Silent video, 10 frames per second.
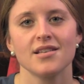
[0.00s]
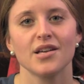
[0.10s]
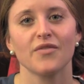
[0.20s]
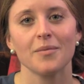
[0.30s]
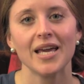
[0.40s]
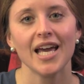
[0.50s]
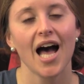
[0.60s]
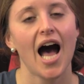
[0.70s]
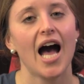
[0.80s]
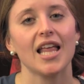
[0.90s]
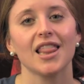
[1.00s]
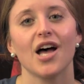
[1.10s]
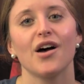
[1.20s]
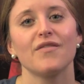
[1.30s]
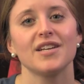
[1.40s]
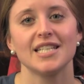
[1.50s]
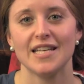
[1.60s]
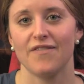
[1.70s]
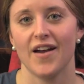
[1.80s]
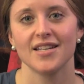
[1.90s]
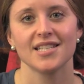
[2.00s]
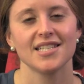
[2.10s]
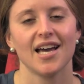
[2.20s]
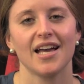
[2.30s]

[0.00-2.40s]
So for me, I love defense.